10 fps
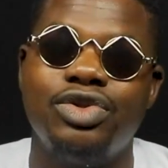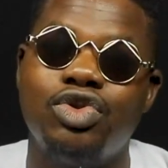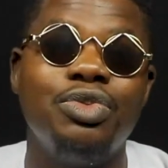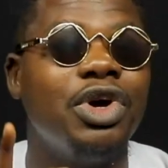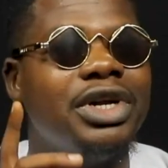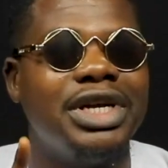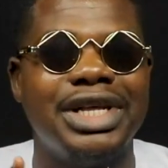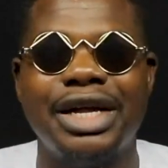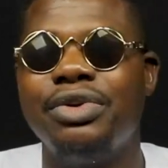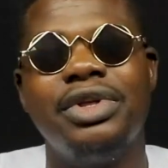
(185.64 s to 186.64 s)
To be
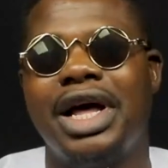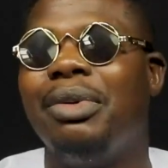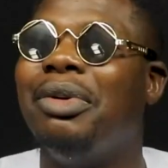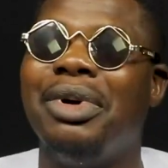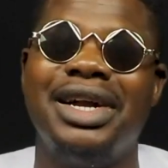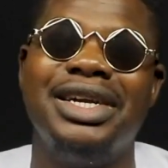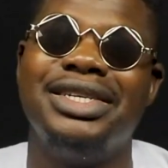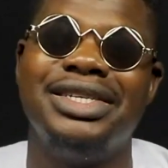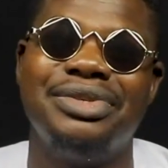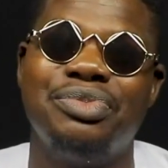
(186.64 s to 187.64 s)
honest, I don't think about
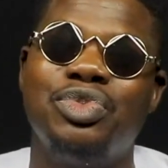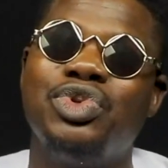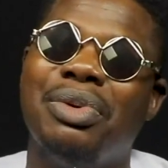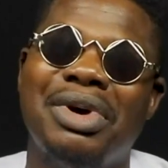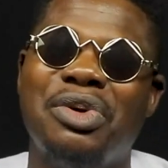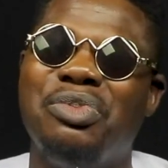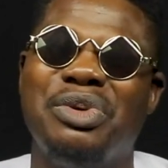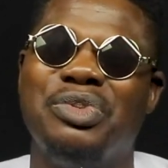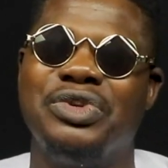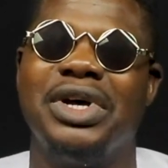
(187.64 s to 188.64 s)
marriage, so I might not be
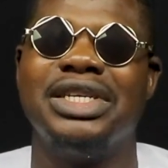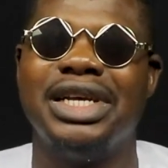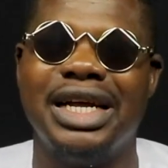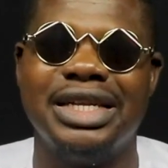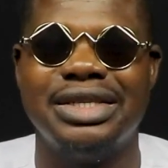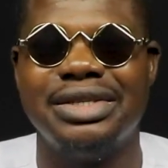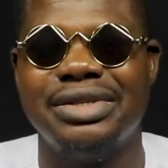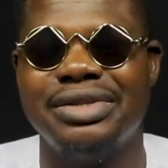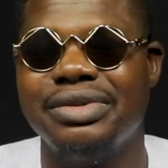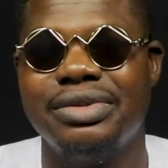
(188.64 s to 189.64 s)
able to answer that.
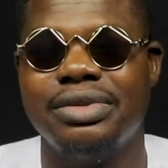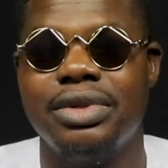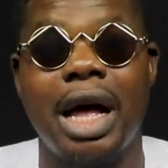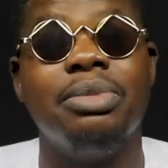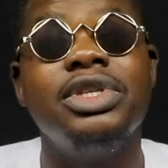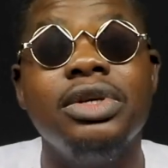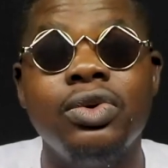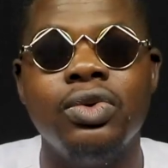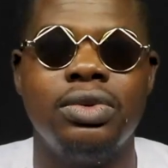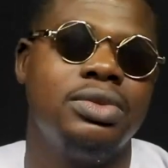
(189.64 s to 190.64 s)
I'm
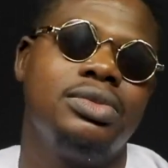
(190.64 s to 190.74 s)
single.